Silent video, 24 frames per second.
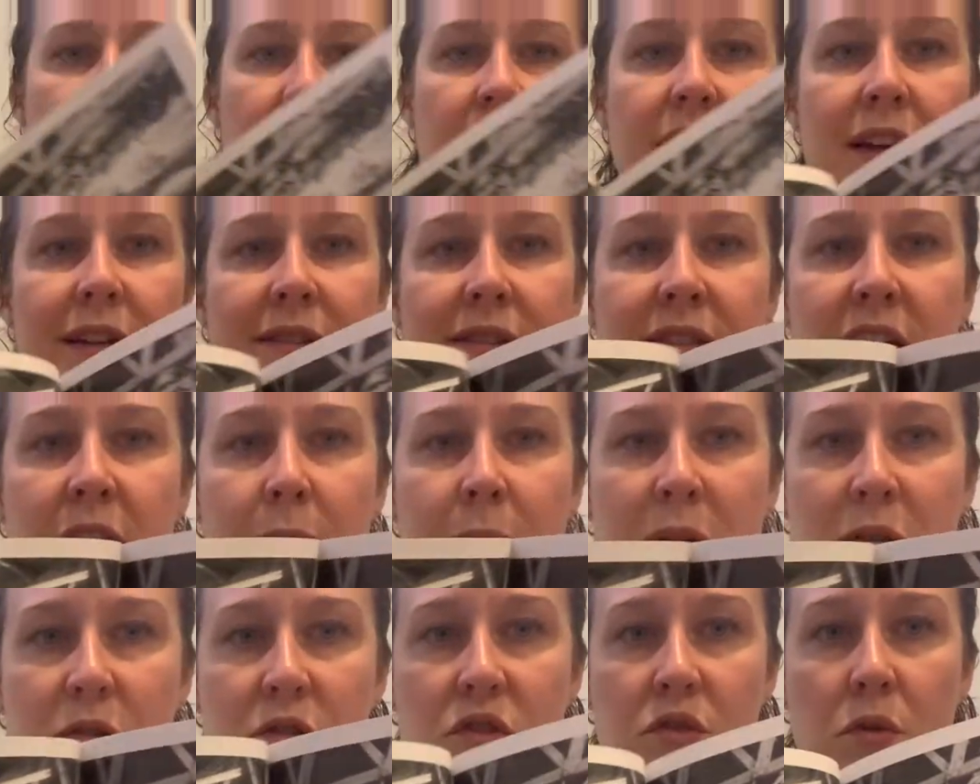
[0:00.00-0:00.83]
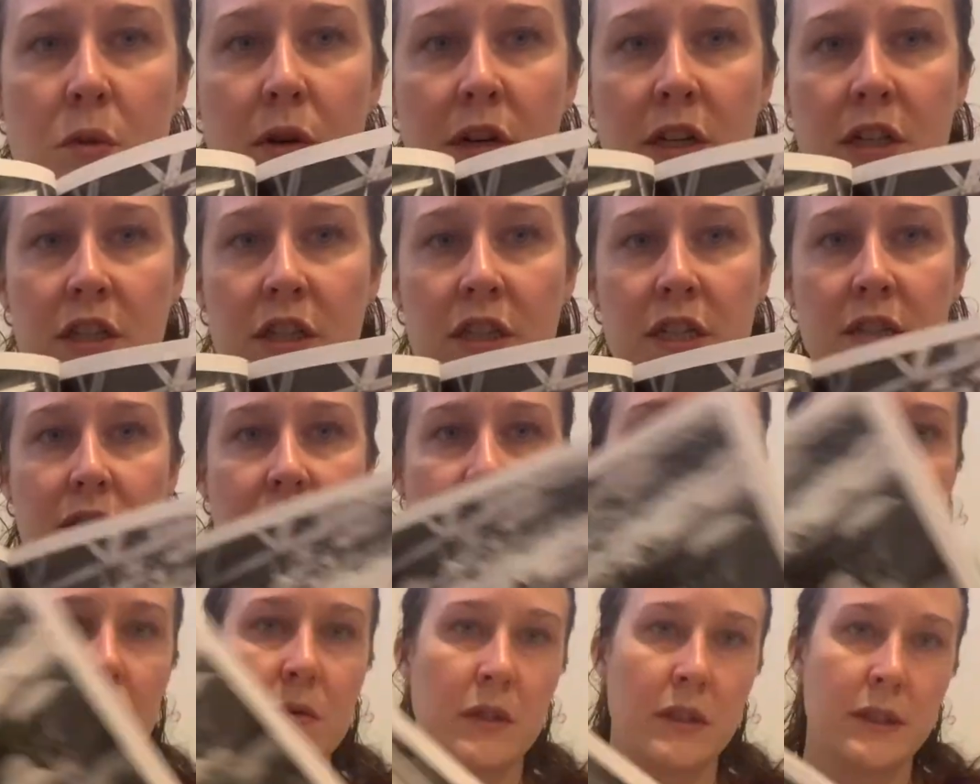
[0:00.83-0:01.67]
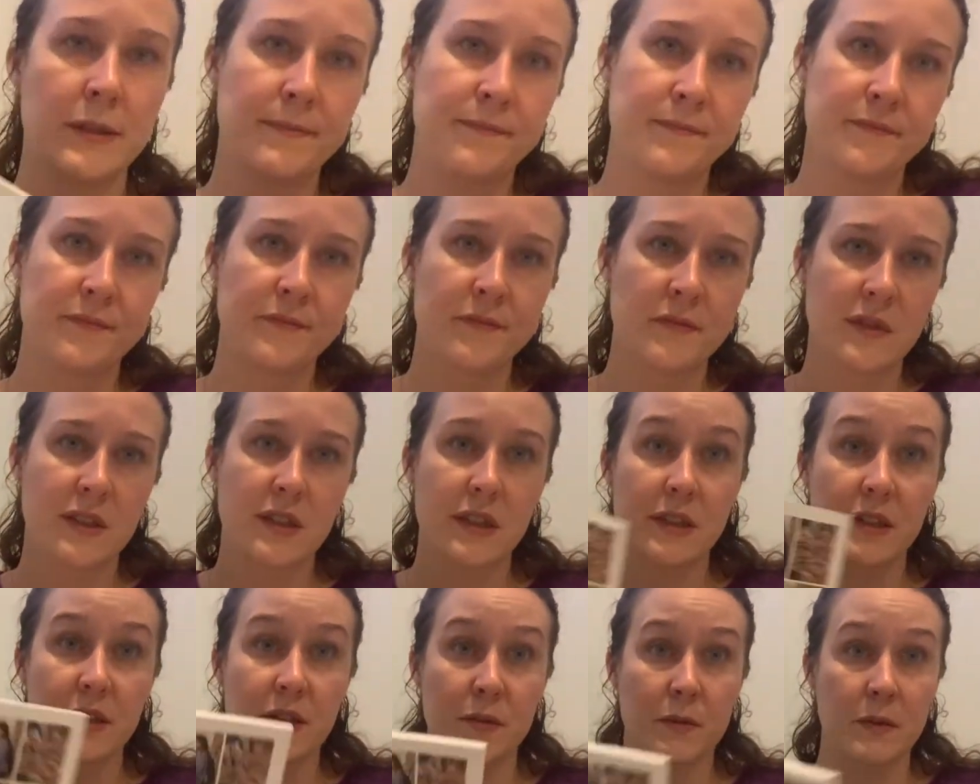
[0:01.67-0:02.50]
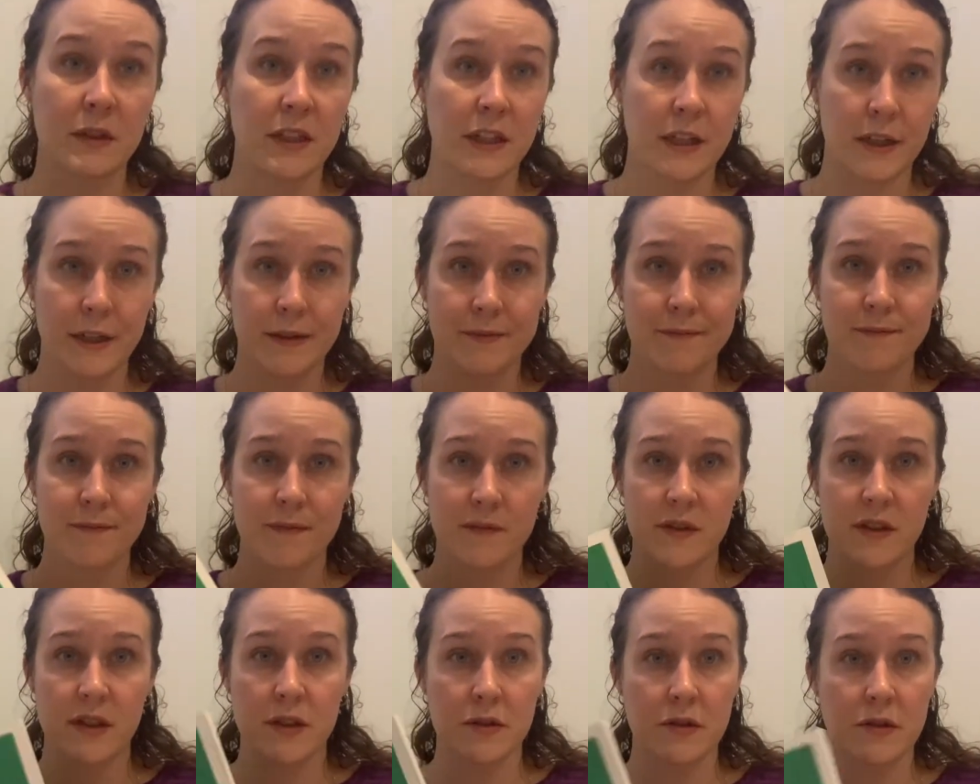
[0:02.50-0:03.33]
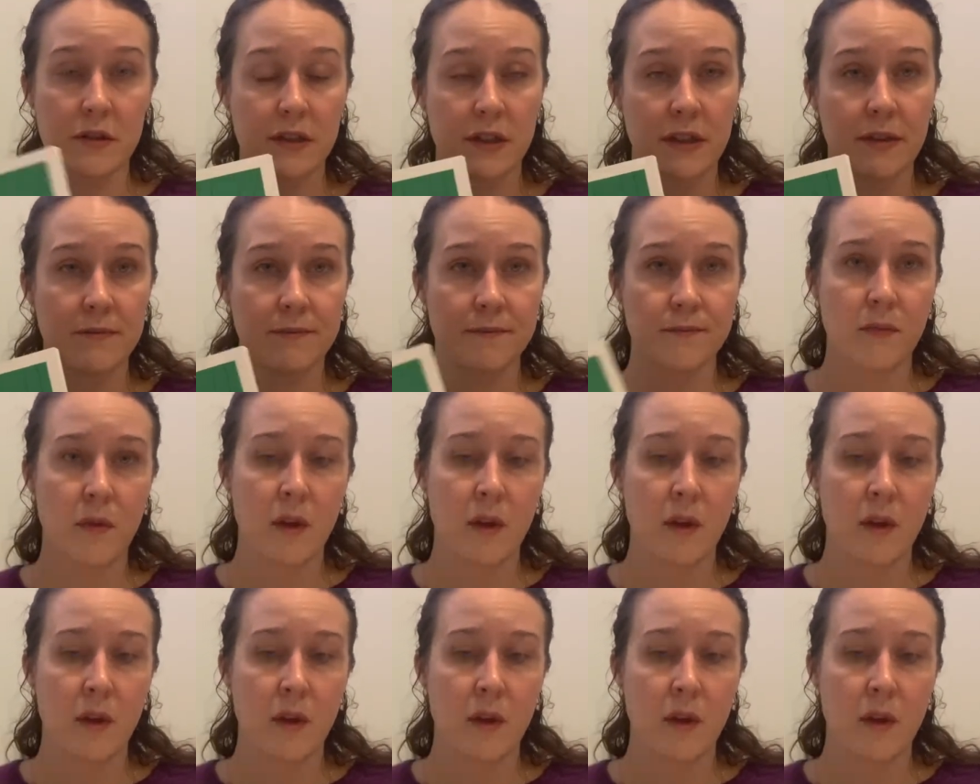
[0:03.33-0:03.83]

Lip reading: essay about sorting Shetland wool. This is really good. It's interesting.